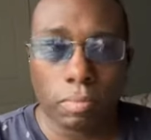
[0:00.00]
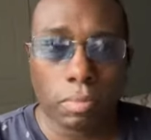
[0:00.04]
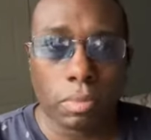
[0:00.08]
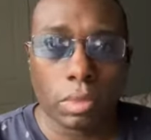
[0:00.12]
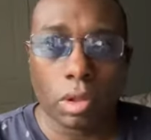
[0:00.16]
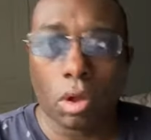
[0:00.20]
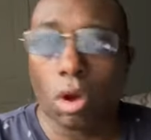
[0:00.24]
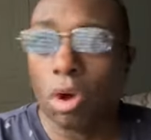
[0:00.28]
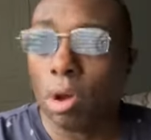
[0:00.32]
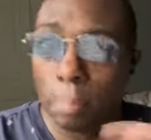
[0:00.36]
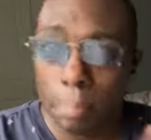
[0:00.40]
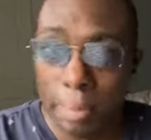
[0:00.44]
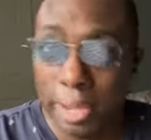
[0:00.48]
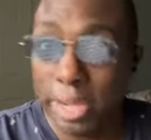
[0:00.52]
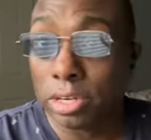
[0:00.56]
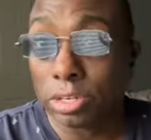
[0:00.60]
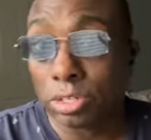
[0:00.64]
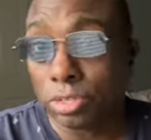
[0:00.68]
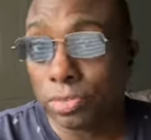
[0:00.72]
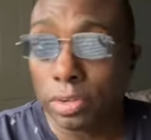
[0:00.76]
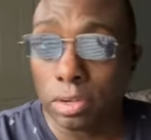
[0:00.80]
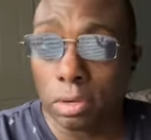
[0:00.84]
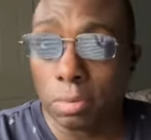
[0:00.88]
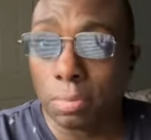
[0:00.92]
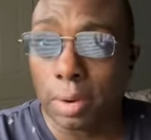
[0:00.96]
on
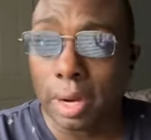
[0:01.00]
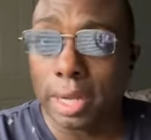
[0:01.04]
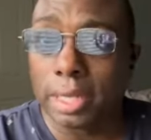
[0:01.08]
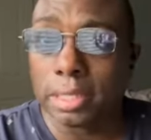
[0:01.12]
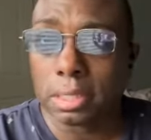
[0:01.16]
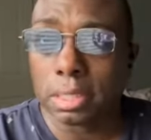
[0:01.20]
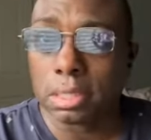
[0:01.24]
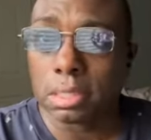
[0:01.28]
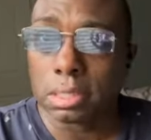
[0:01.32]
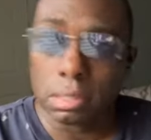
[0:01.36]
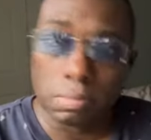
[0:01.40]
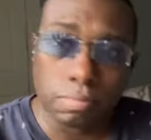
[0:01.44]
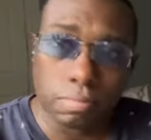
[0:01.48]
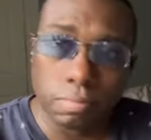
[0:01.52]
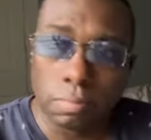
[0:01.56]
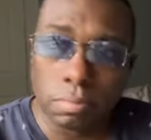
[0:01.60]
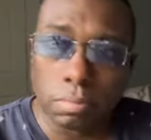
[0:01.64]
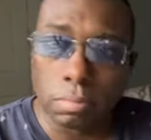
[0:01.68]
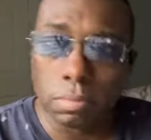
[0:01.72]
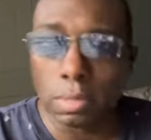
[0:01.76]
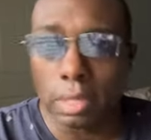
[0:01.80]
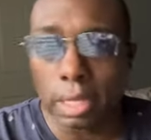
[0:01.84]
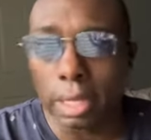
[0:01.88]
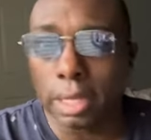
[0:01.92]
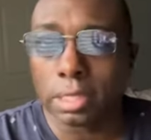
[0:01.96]
Bakersfield prices.
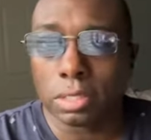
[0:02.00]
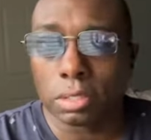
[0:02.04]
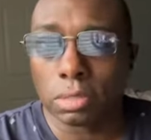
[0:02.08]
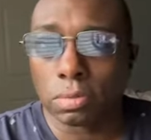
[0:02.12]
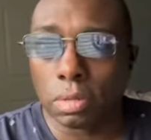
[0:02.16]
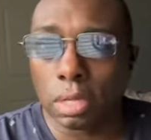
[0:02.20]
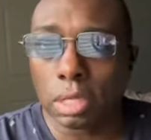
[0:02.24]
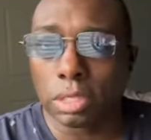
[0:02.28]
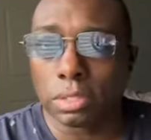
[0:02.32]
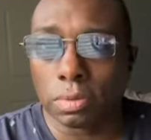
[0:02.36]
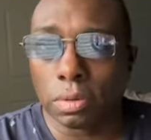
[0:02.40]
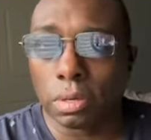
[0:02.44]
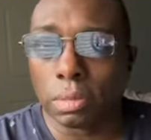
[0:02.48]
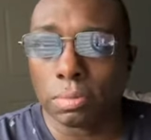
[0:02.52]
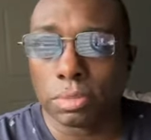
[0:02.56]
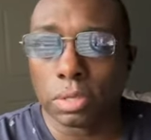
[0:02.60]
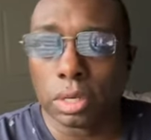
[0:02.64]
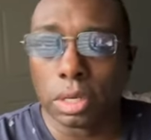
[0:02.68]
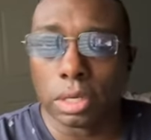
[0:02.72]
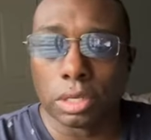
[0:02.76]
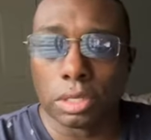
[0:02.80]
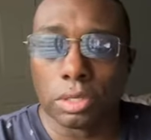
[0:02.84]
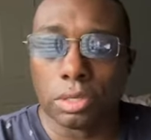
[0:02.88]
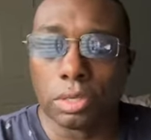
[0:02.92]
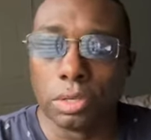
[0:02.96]
That's what I'm
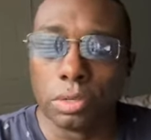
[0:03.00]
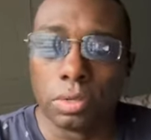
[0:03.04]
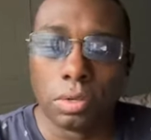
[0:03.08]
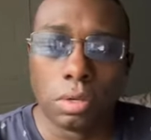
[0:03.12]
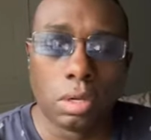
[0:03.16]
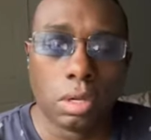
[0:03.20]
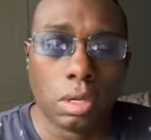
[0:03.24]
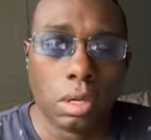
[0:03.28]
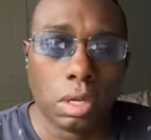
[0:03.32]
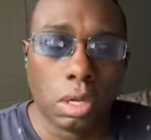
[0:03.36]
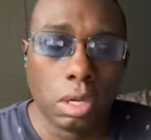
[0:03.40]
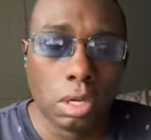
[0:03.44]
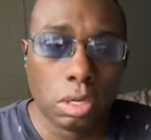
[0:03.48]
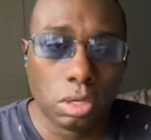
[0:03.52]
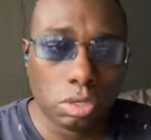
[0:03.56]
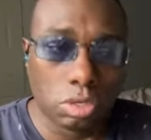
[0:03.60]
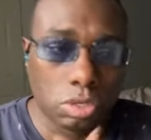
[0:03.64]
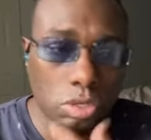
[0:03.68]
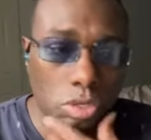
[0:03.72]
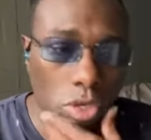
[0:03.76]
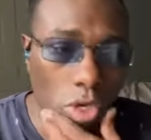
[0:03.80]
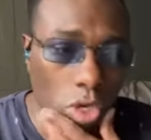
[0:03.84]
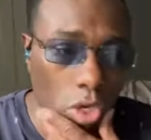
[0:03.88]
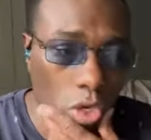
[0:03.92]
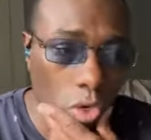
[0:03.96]
trying to do.
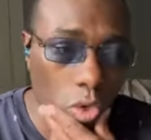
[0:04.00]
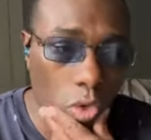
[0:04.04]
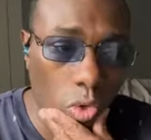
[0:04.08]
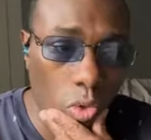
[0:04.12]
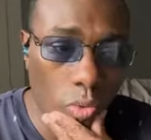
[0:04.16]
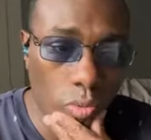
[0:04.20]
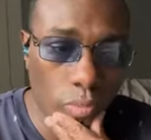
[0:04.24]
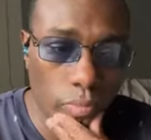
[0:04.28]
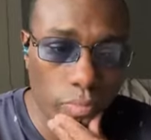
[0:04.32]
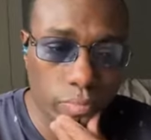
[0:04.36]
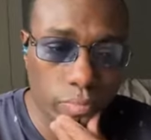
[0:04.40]
So